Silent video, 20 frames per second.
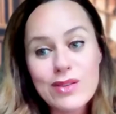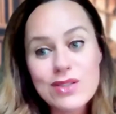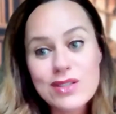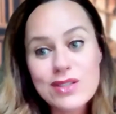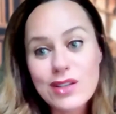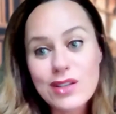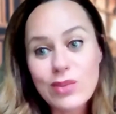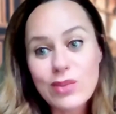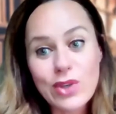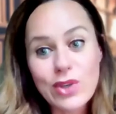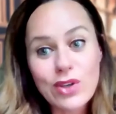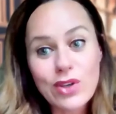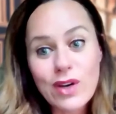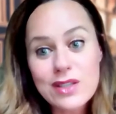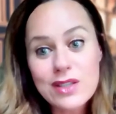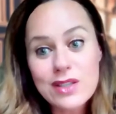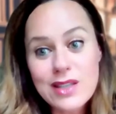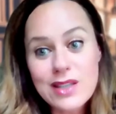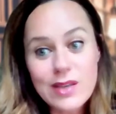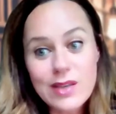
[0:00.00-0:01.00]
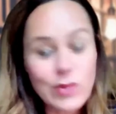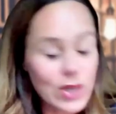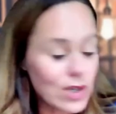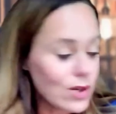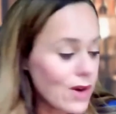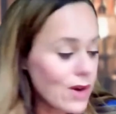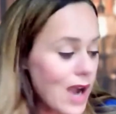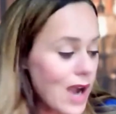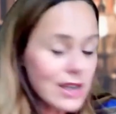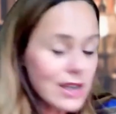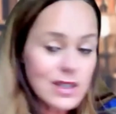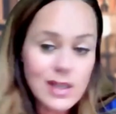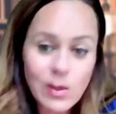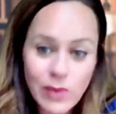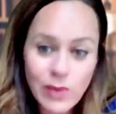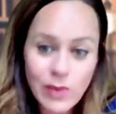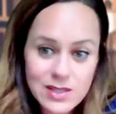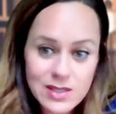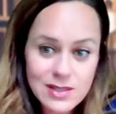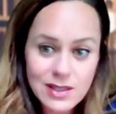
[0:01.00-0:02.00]
just like, when you go out and you get
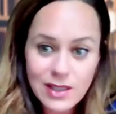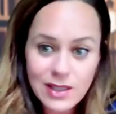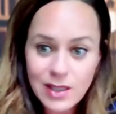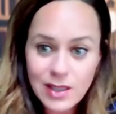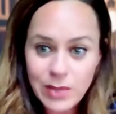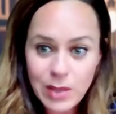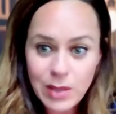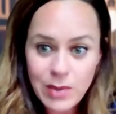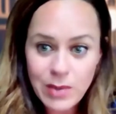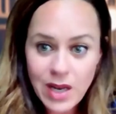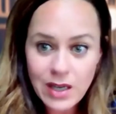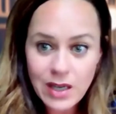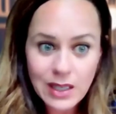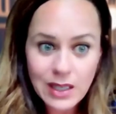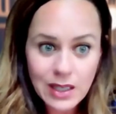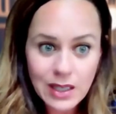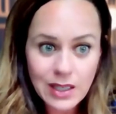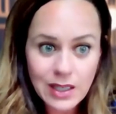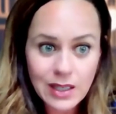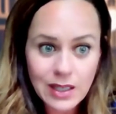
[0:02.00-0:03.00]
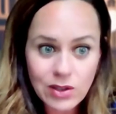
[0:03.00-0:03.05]
wasted, I mean, I'm not an idiot.